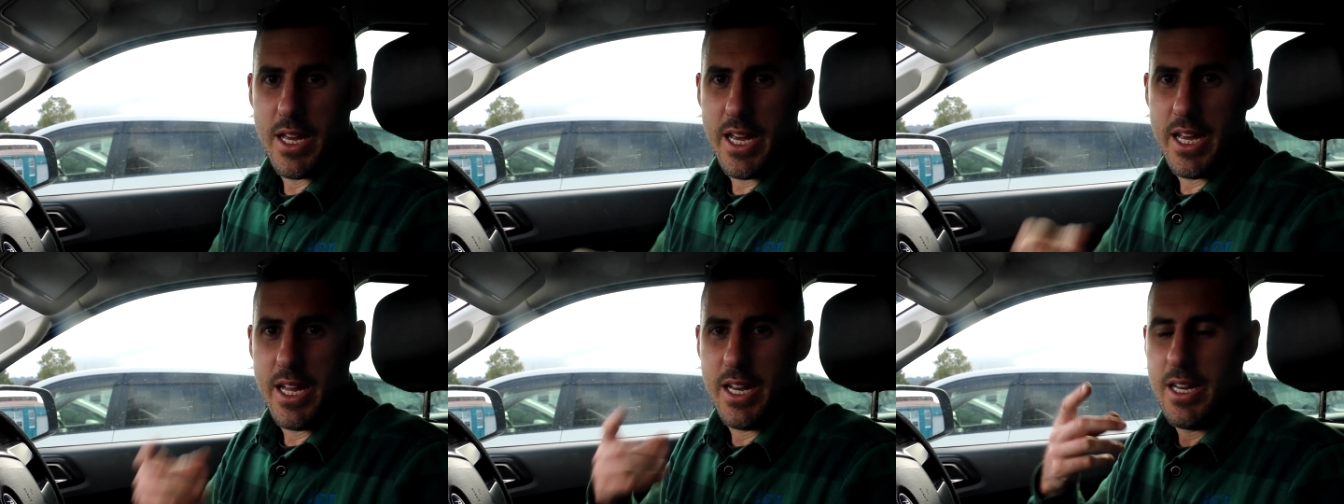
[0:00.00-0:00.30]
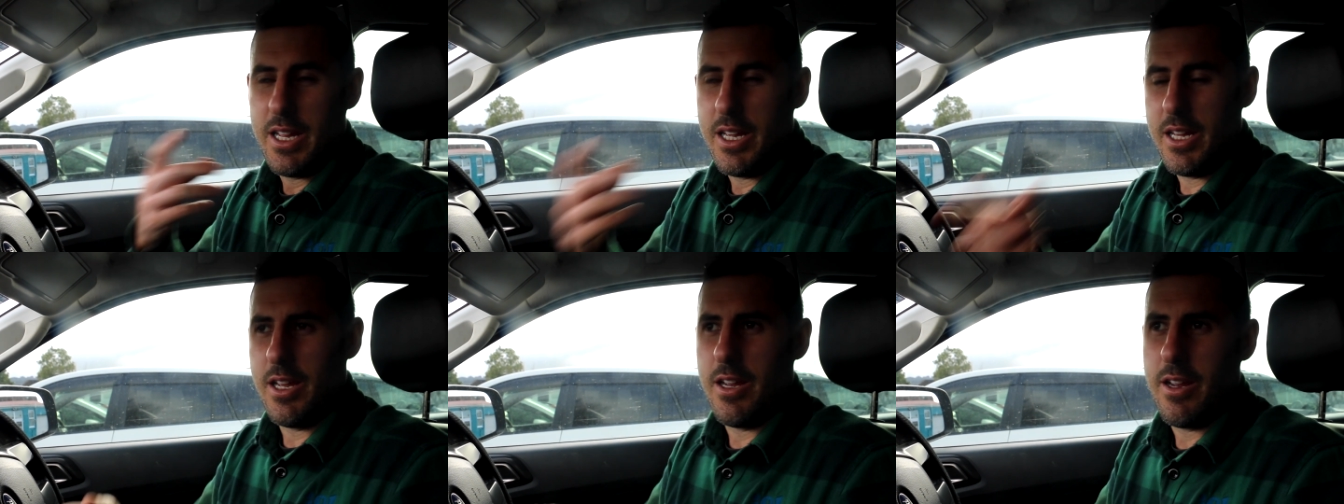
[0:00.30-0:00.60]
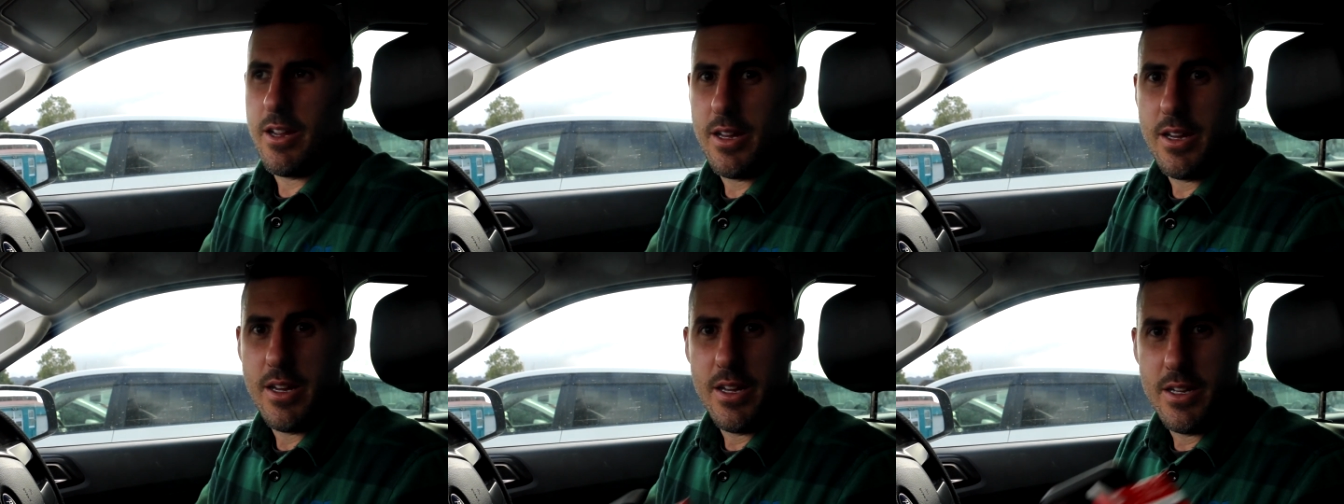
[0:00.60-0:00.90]
and
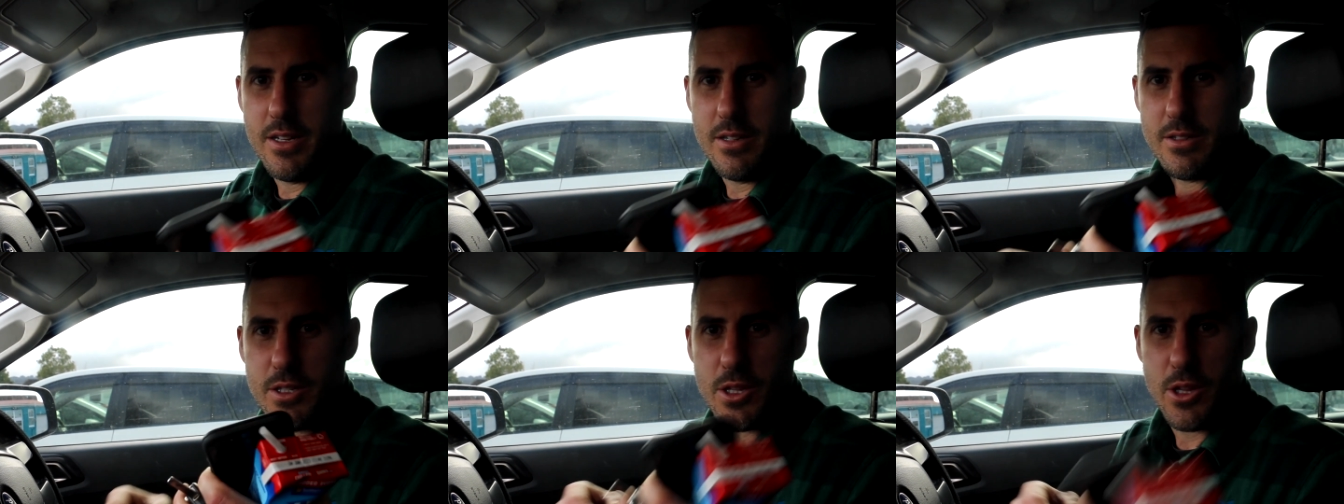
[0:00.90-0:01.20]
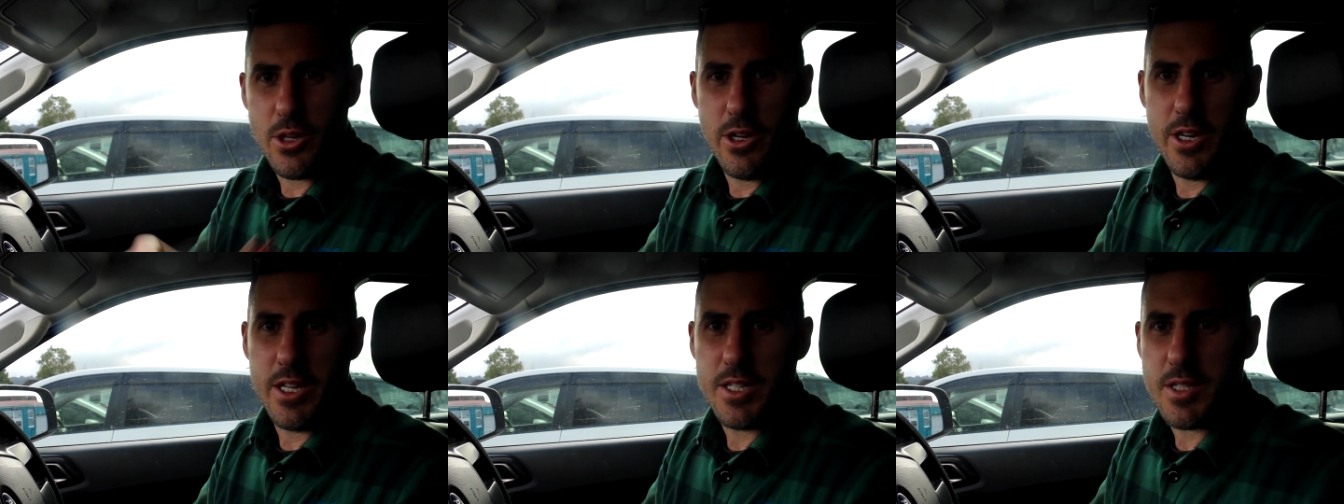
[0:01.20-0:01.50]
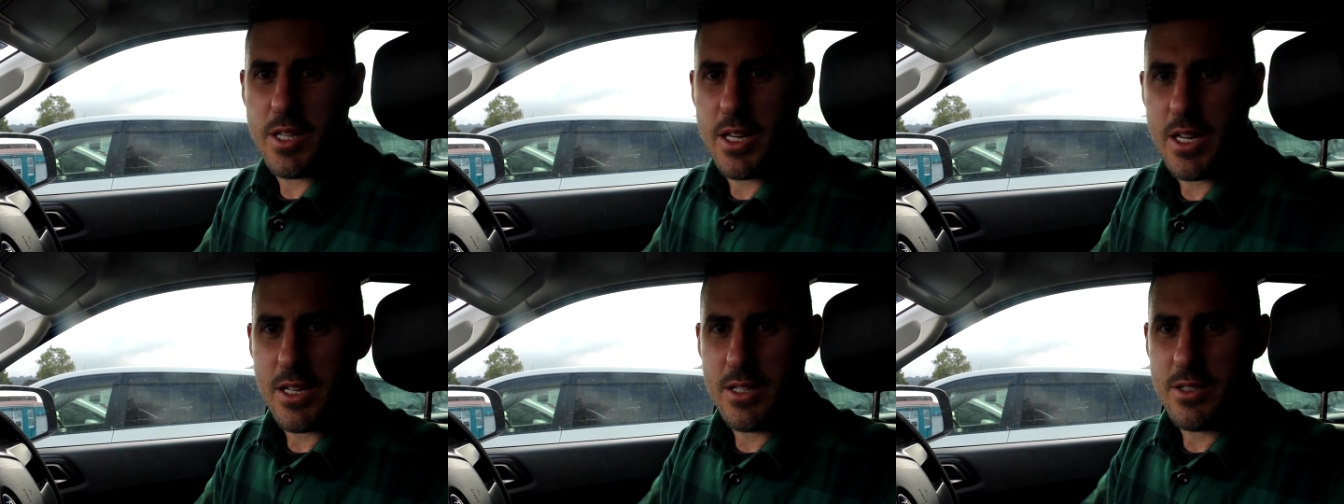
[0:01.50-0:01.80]
here is 30
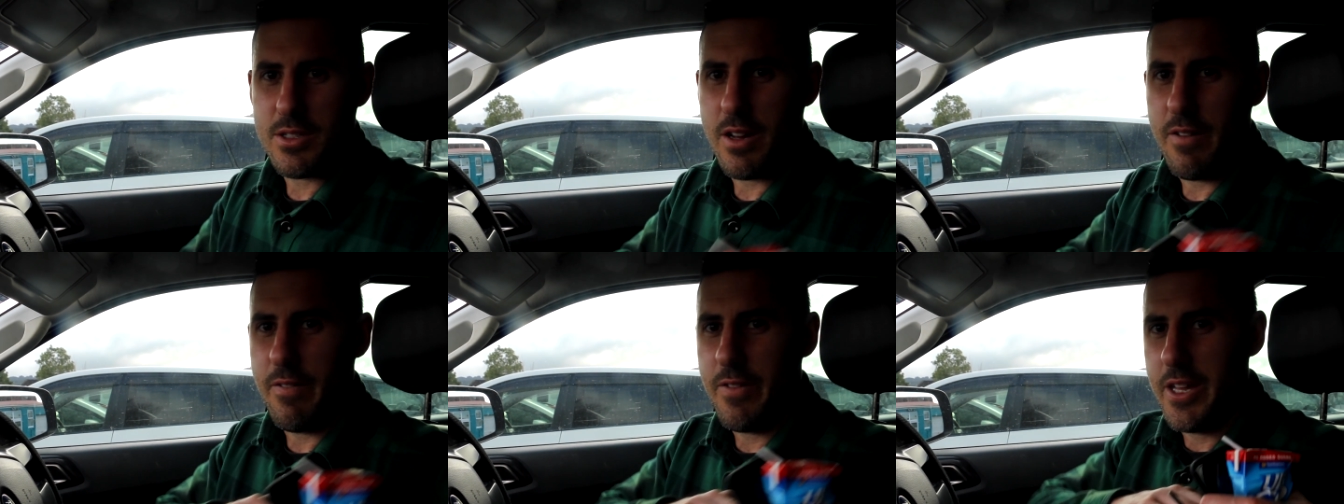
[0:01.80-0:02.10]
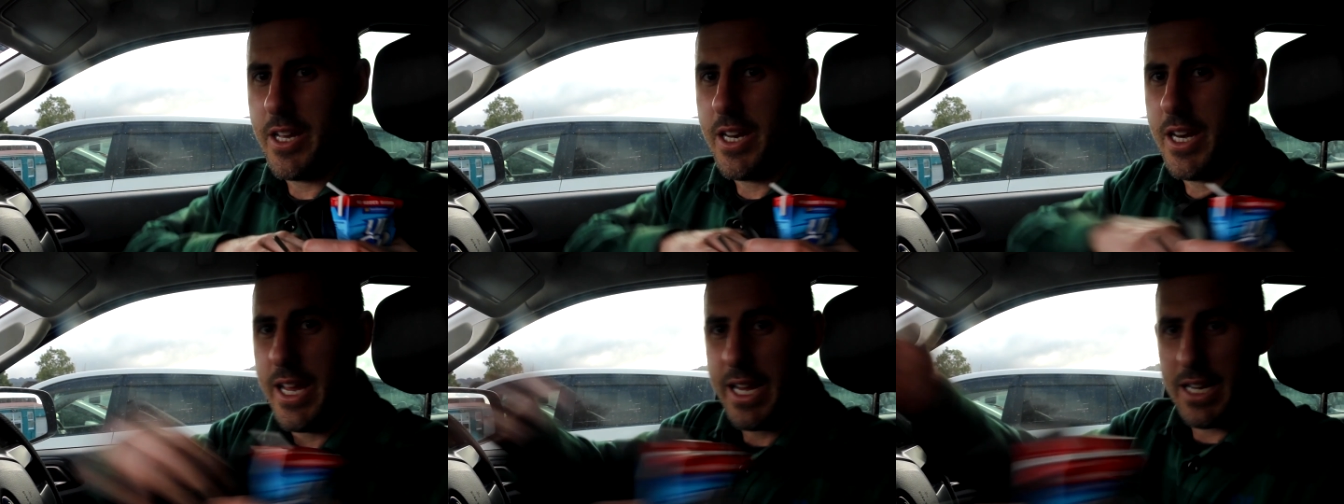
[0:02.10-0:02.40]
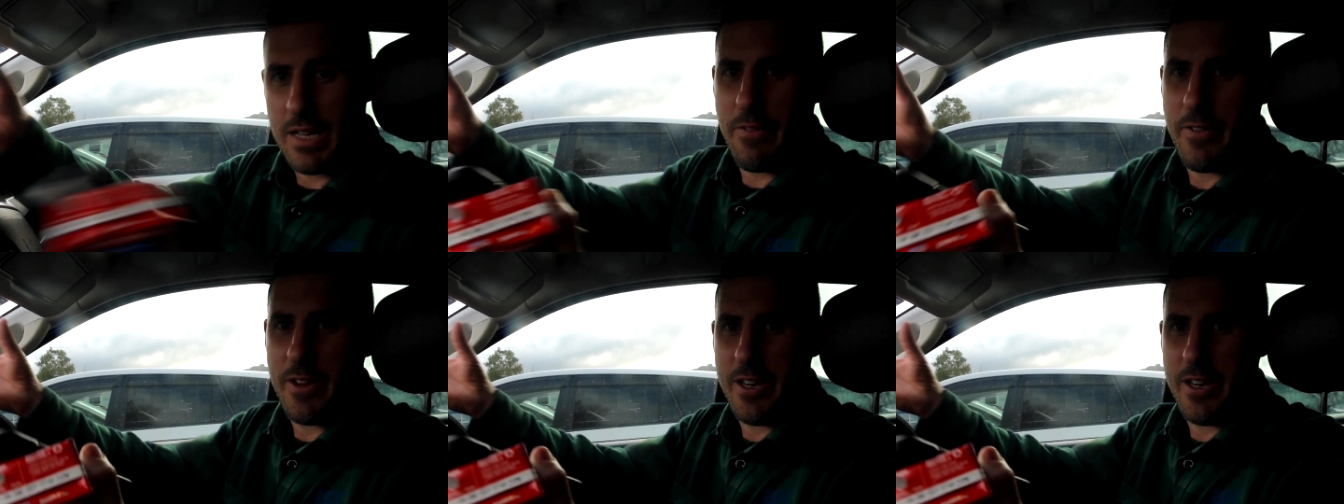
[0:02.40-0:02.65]
seconds of the next